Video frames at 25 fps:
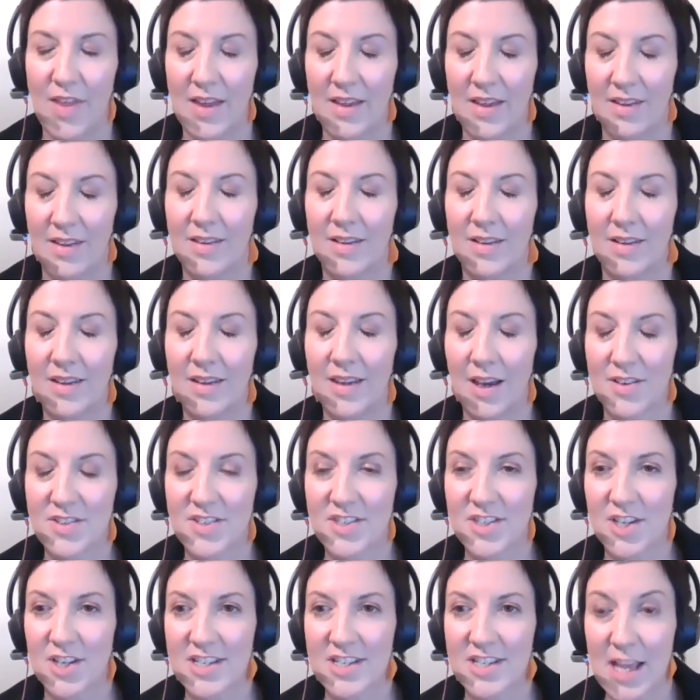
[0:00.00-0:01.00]
so Yeah, I
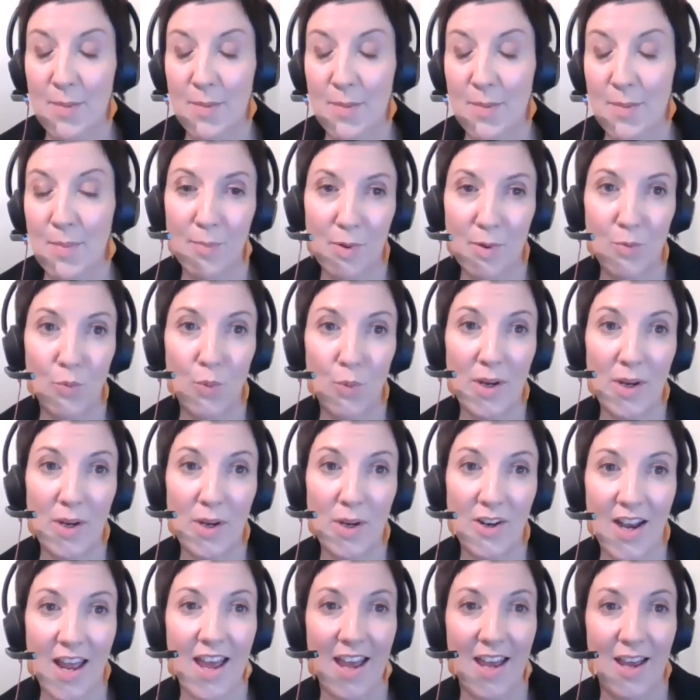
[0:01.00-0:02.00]
was just going to say, Megan, I mean, we
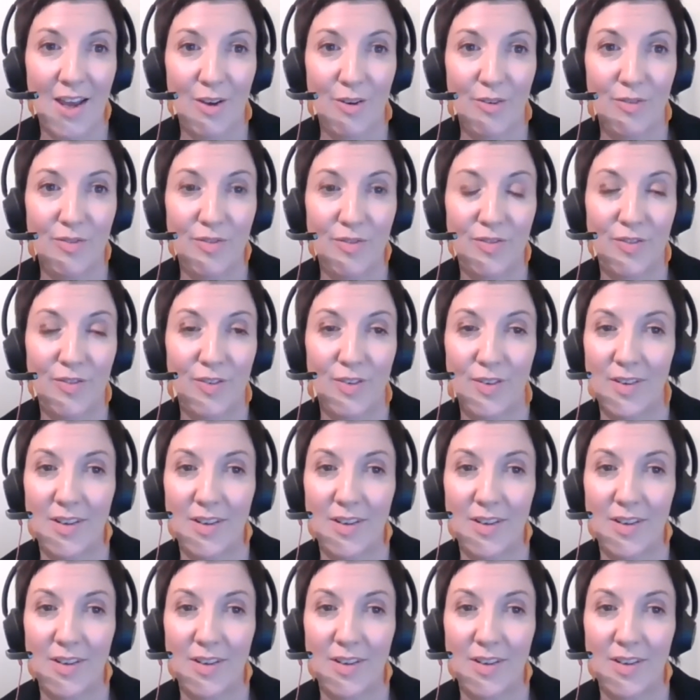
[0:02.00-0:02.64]
don't have